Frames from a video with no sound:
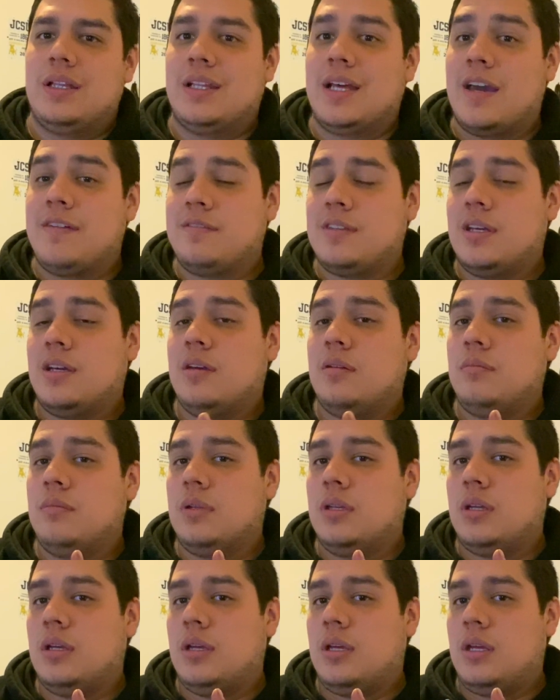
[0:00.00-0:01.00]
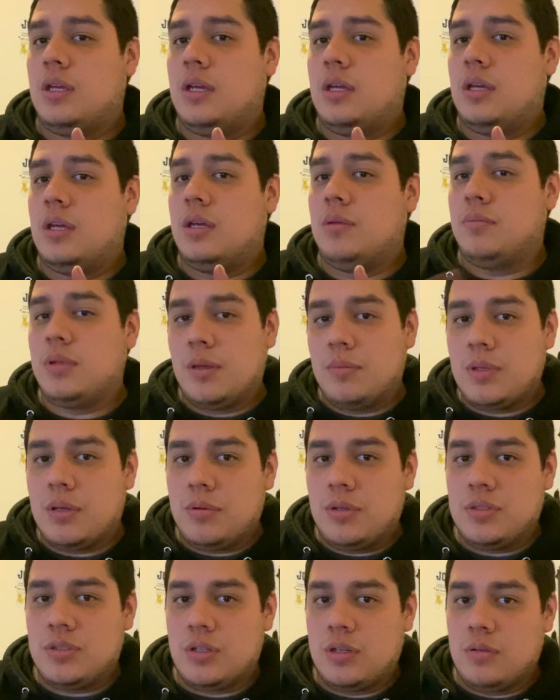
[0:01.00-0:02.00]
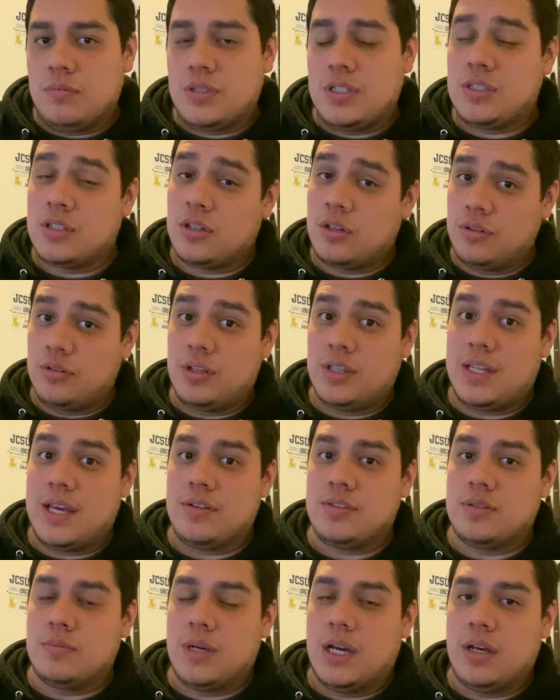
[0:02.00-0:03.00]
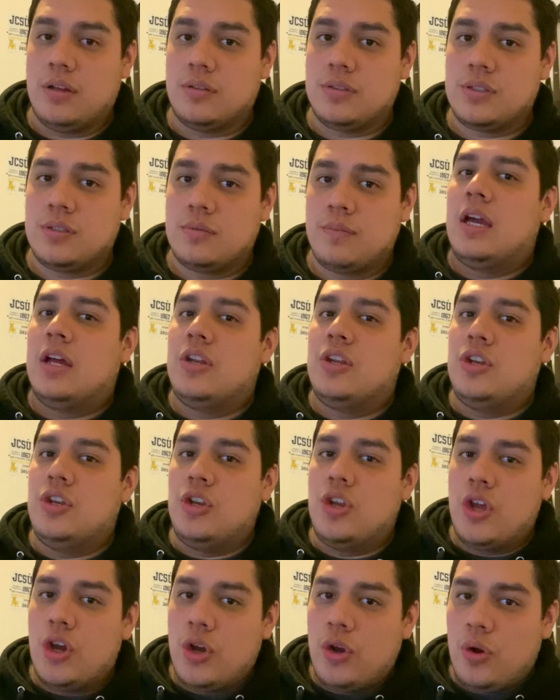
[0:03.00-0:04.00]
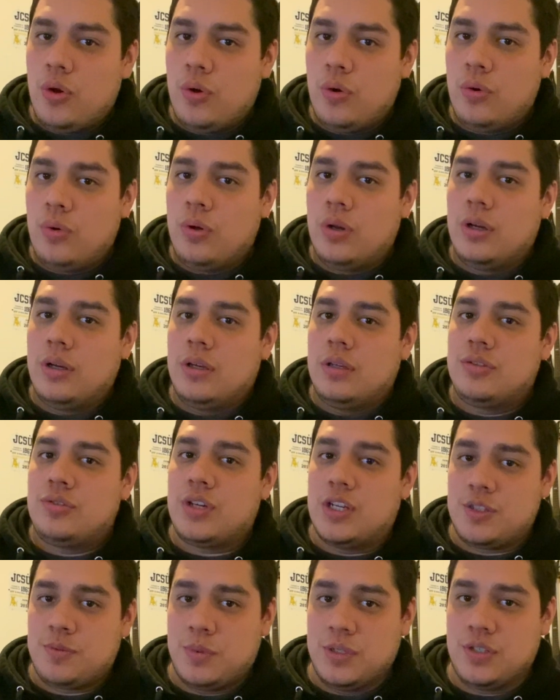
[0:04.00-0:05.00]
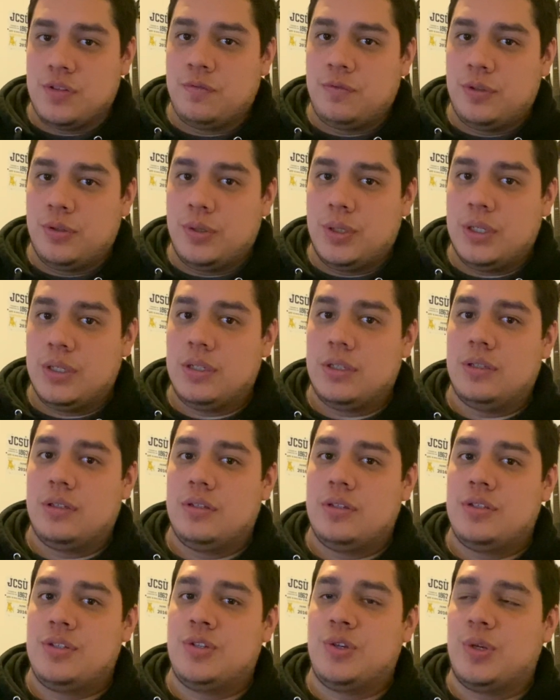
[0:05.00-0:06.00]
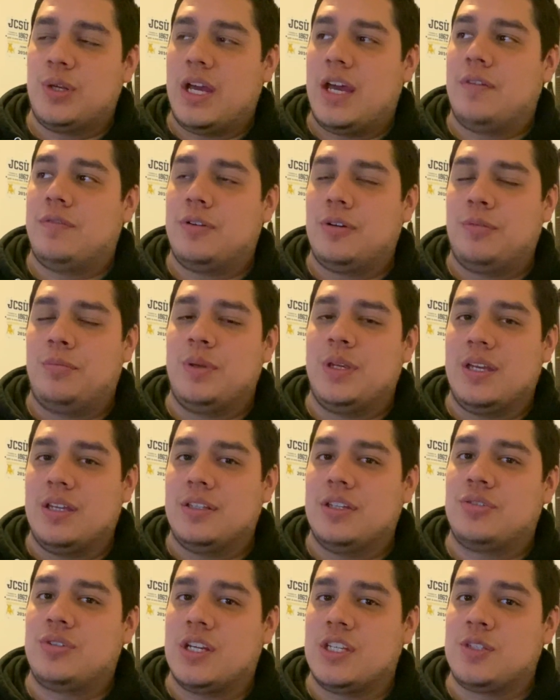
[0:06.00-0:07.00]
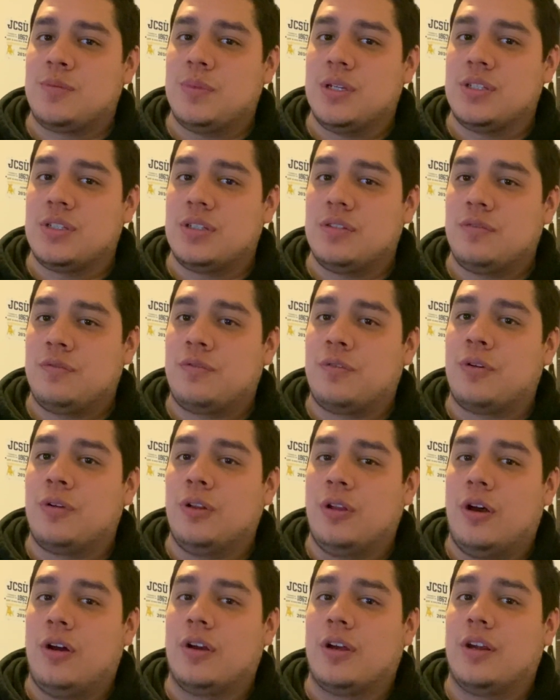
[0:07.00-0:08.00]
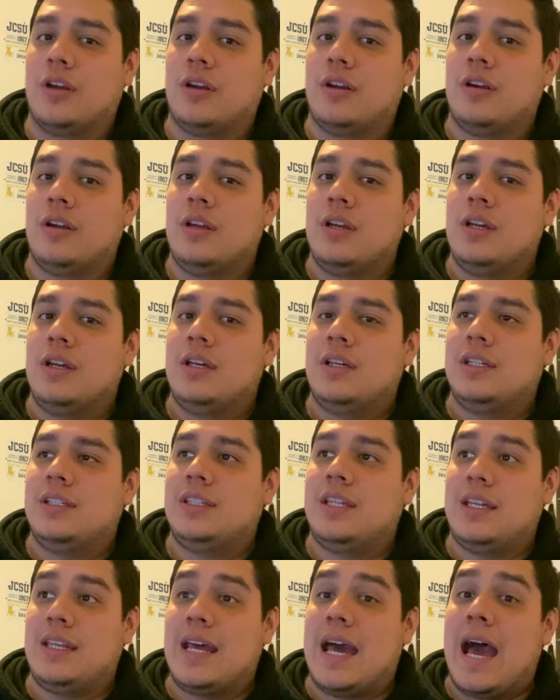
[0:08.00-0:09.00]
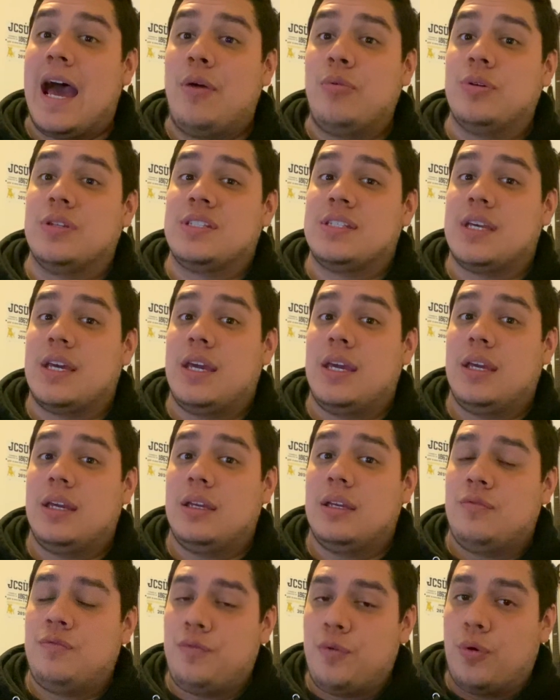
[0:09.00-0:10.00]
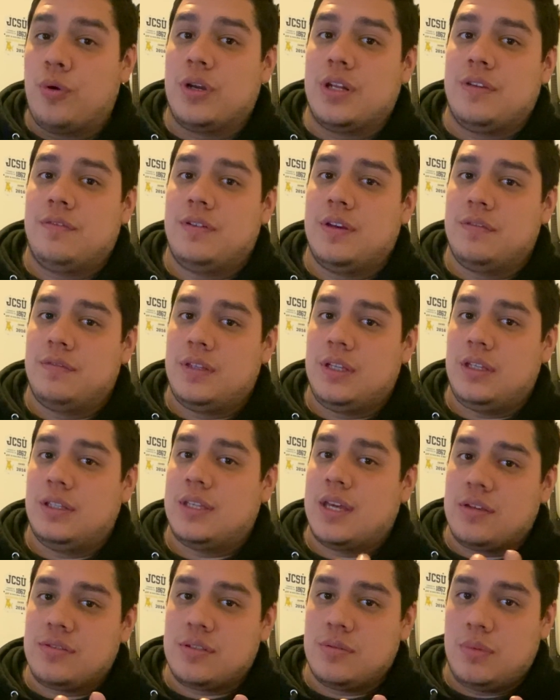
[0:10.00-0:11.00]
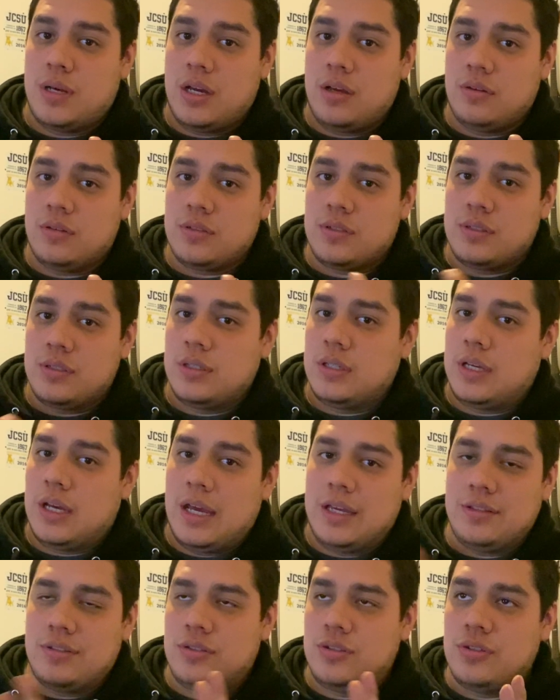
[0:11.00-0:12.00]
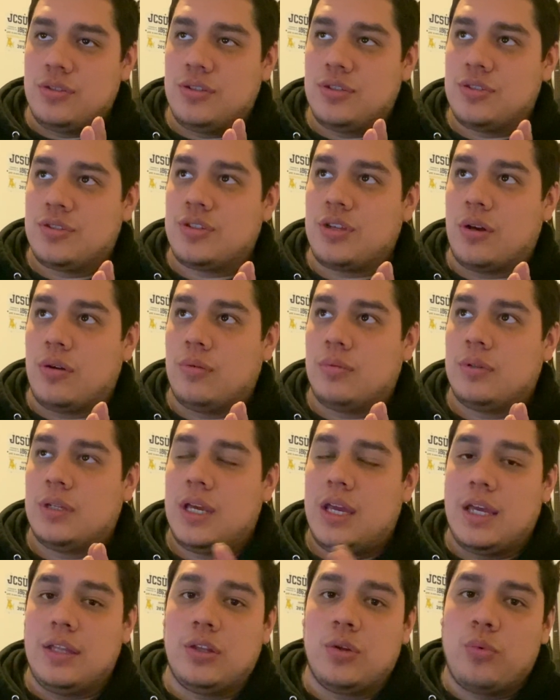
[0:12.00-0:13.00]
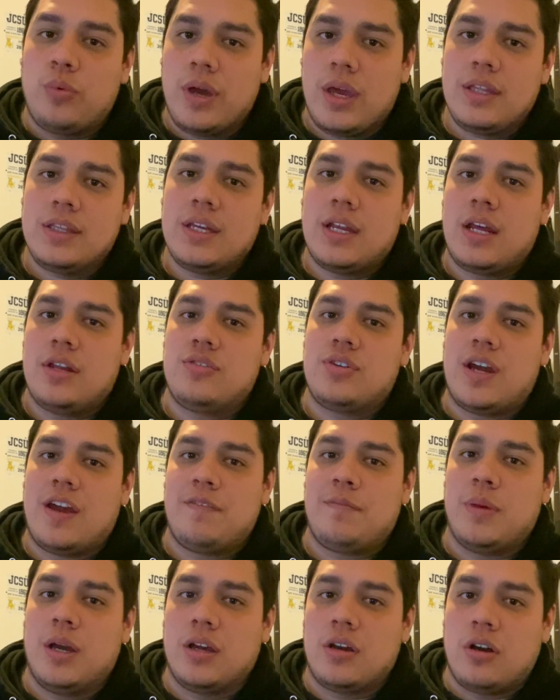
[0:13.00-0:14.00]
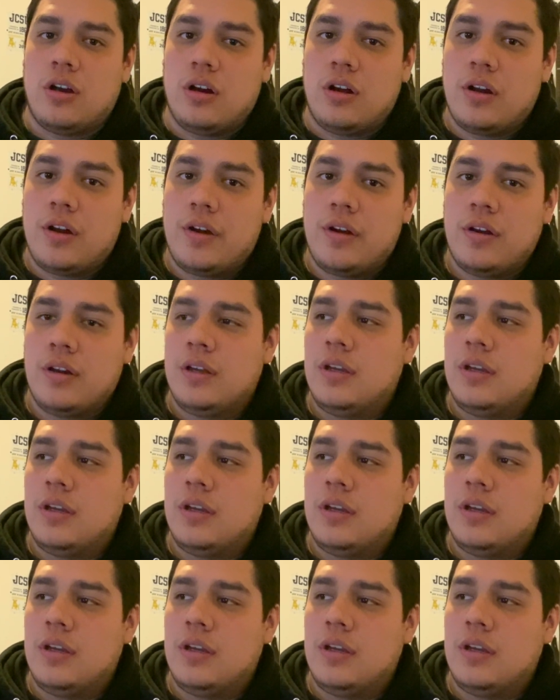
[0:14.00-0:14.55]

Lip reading: Lifetime in BMW terms is 100,000 miles. No transmission fluid should ever be in the transmission for longer than, I would say, 40, 50,000 miles. You just don't. And the way that I drive my car,